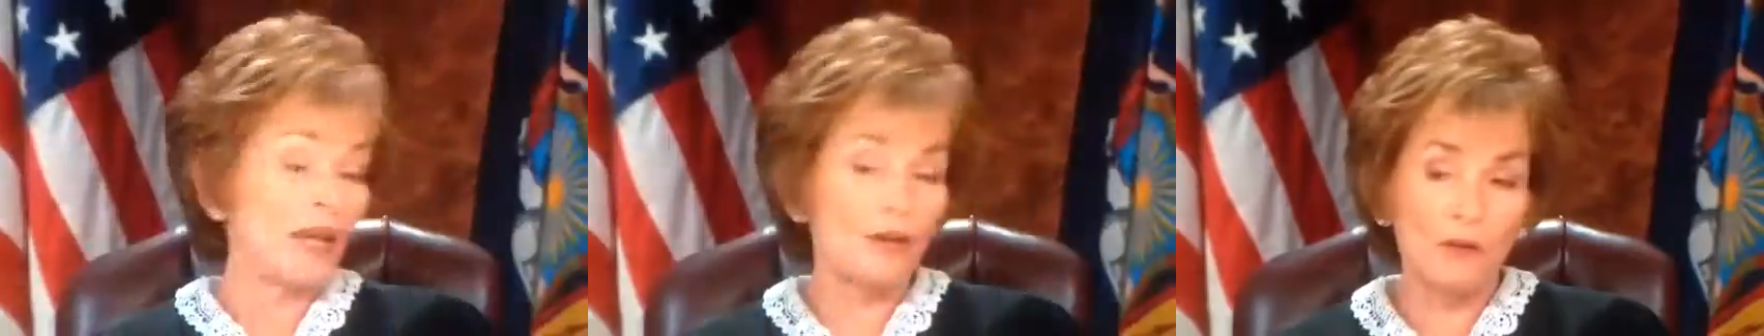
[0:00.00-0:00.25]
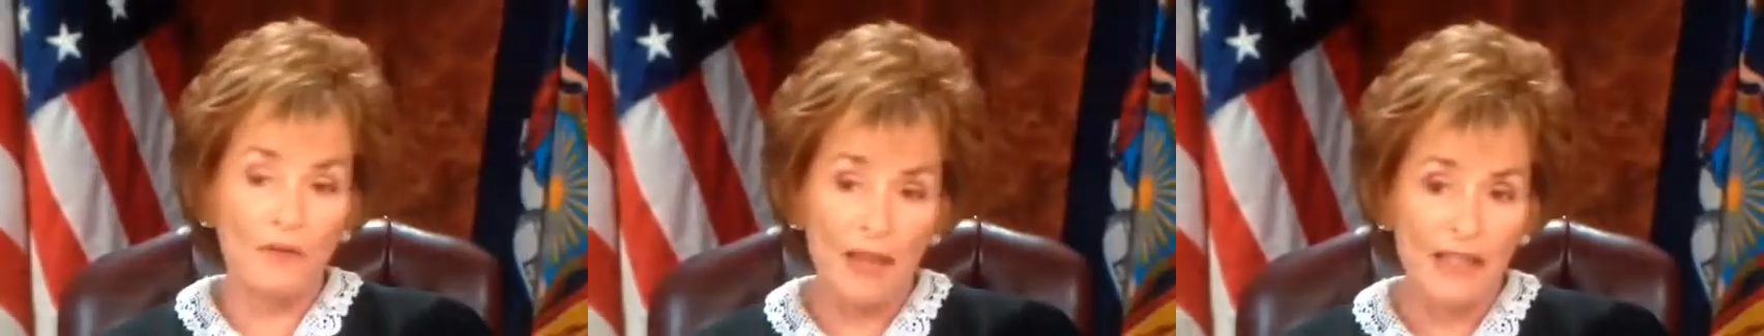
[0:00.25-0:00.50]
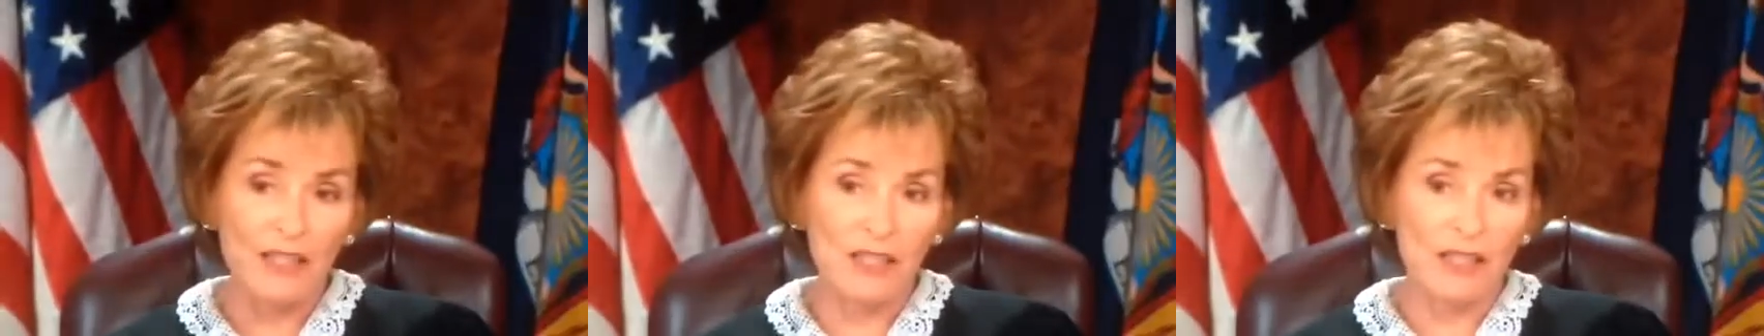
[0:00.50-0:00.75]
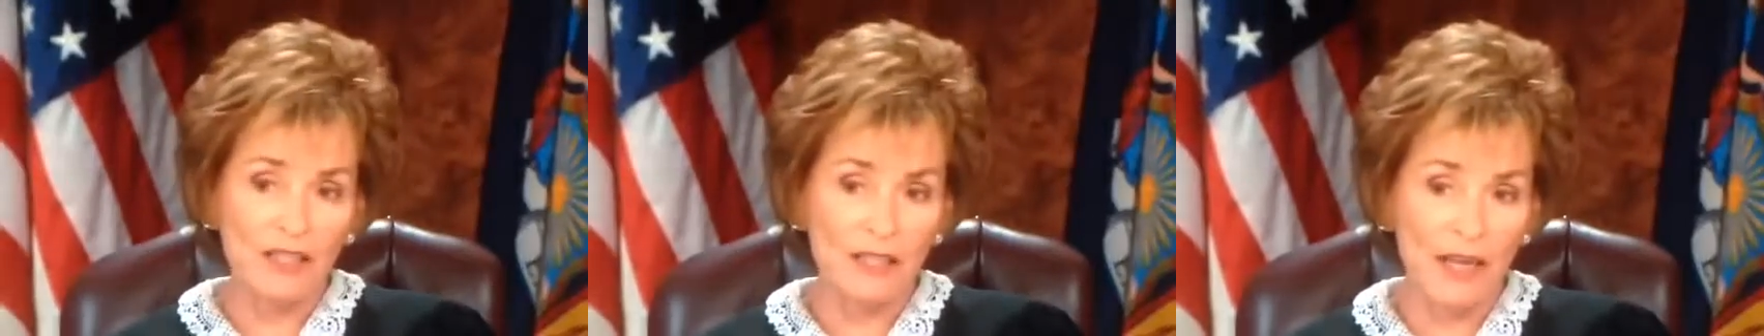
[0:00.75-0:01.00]
letter of that
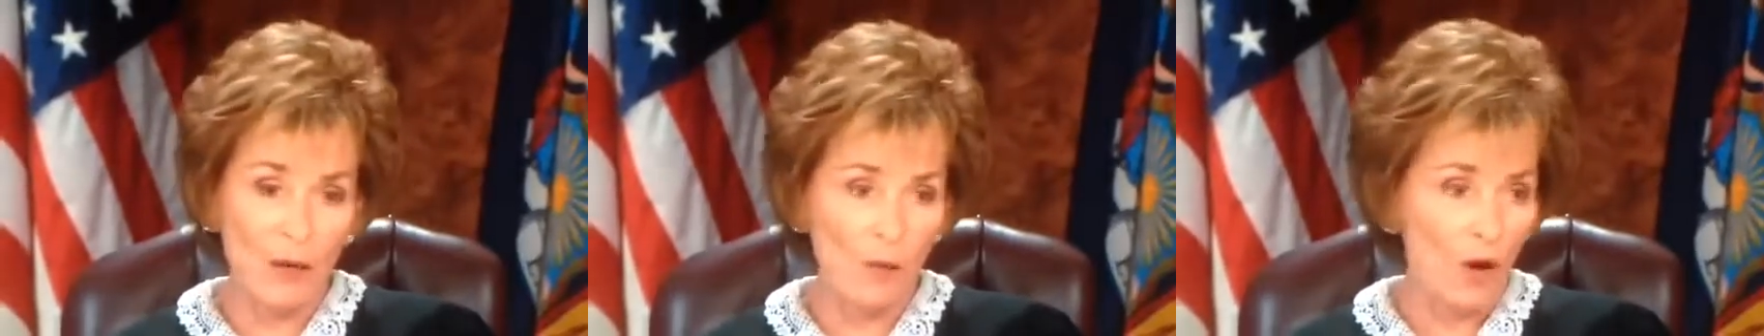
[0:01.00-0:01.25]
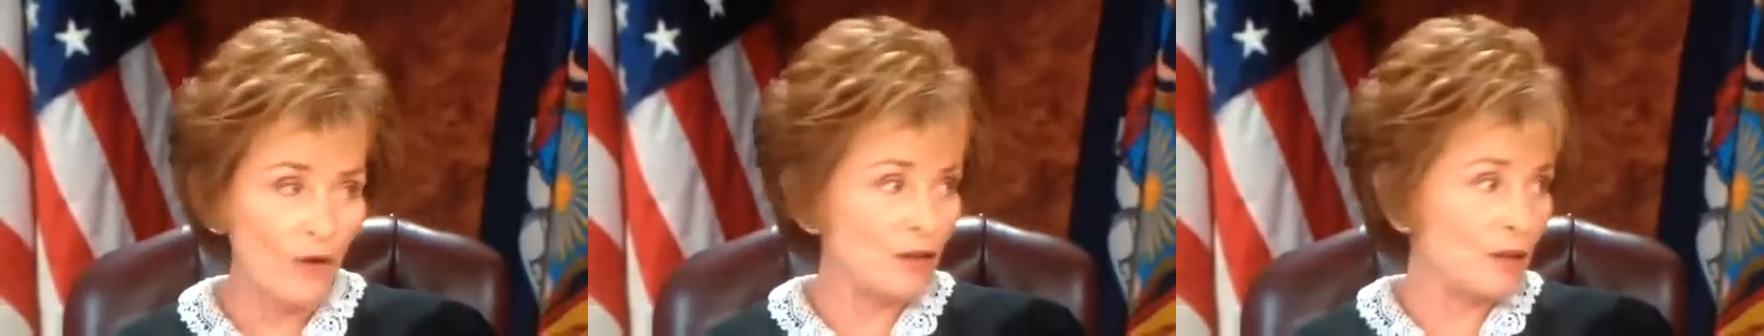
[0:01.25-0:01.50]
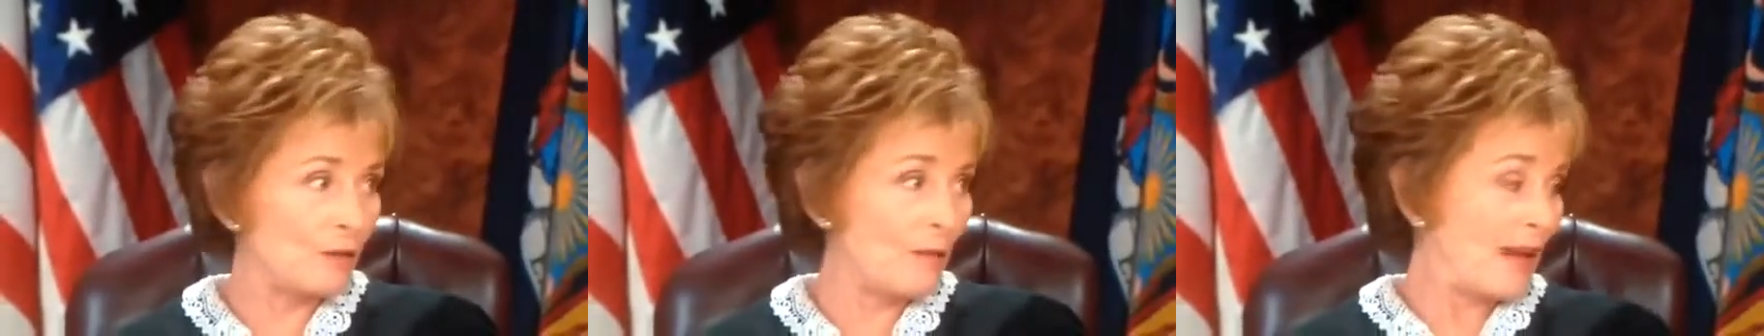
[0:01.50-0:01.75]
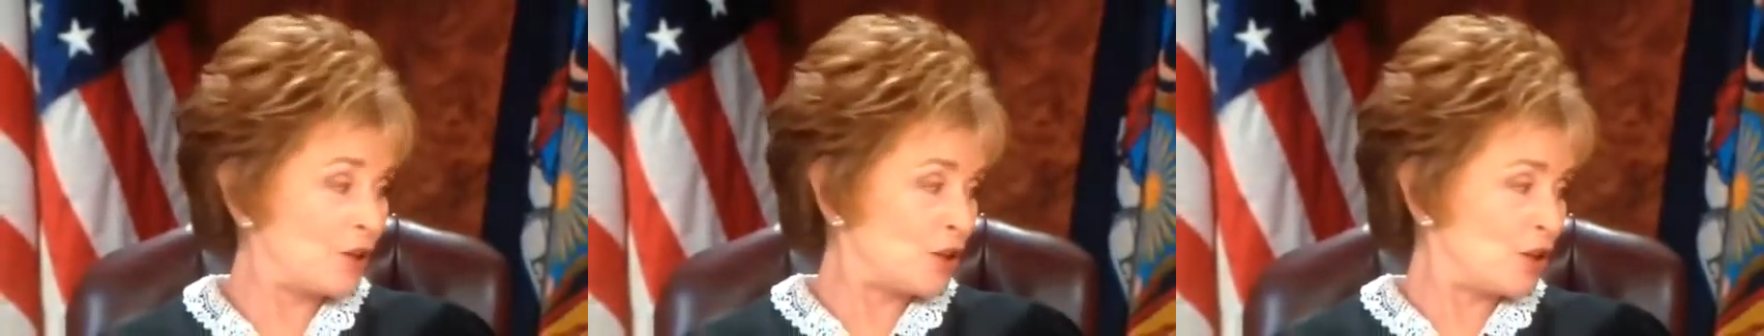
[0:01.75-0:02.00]
60-day warranty
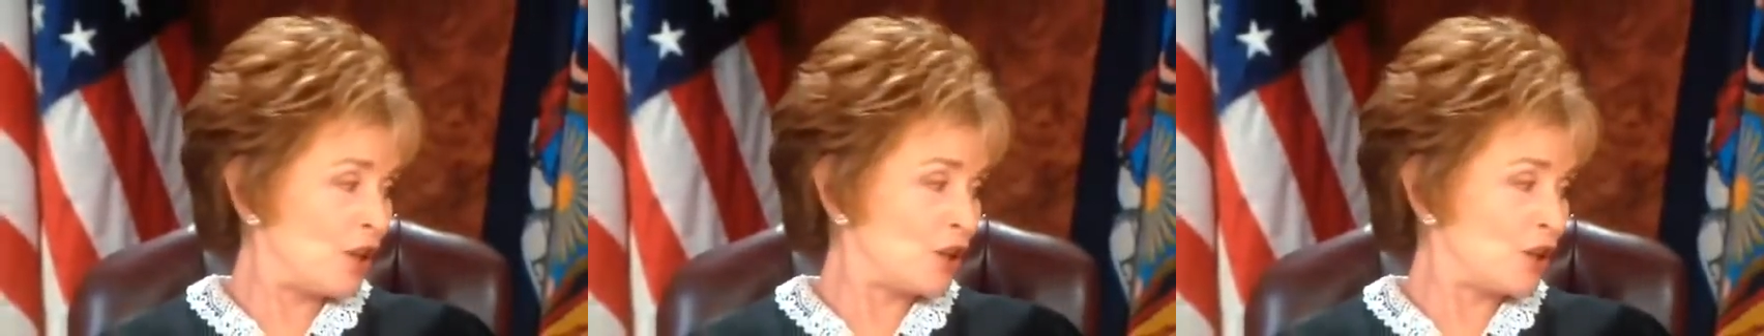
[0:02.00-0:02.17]
matches